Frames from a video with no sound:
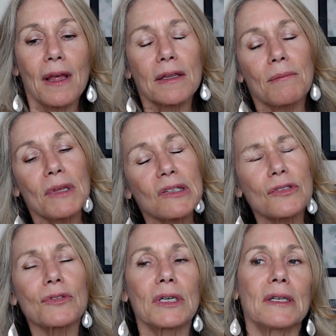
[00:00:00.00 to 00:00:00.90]
the
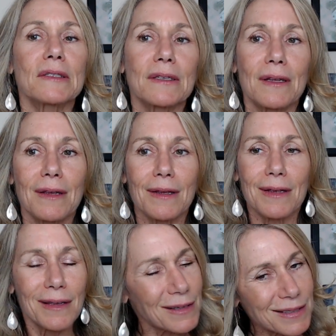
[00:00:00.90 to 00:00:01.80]
mysteries
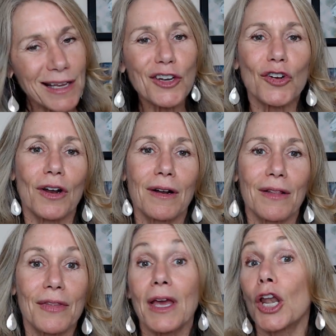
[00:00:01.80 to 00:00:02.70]
in the center,
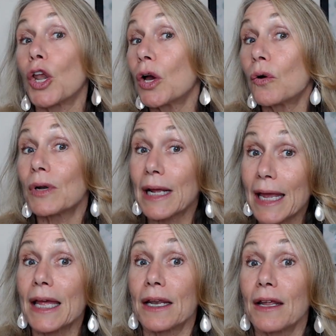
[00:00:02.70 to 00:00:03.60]
the unknown,
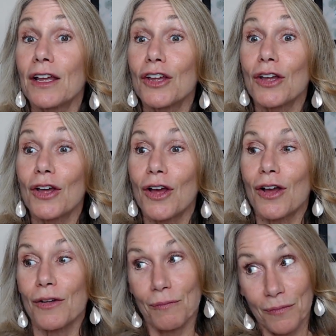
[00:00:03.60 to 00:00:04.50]
can
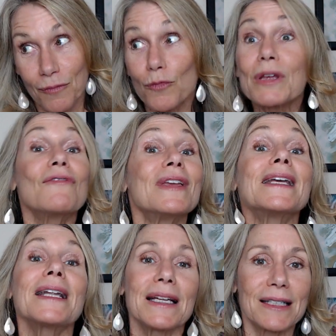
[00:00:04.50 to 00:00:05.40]

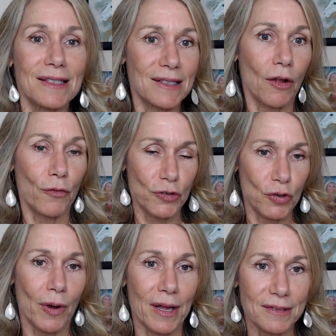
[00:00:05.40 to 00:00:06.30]
reveal itself
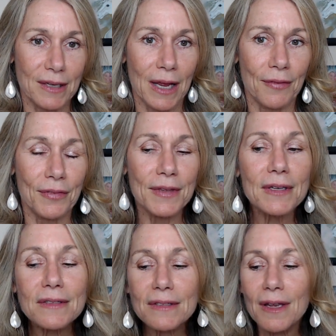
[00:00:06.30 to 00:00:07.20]
to us. And
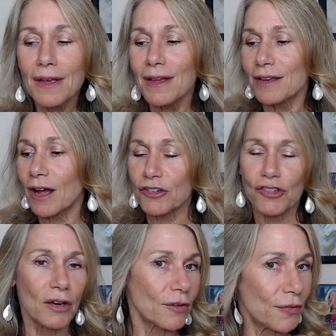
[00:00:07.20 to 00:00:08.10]
this
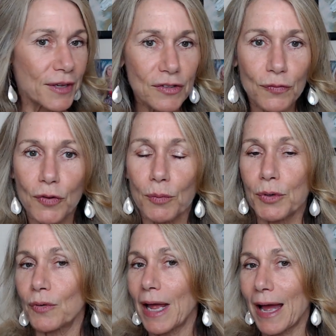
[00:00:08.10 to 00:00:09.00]
nakshatra, this full
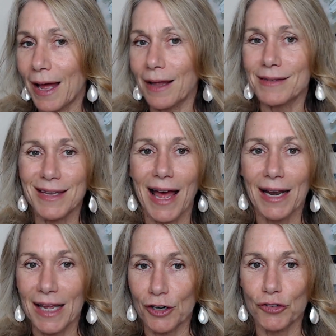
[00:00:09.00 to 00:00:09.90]
moon, has that
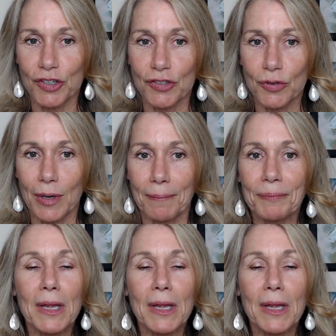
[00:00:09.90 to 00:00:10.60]
energy to it.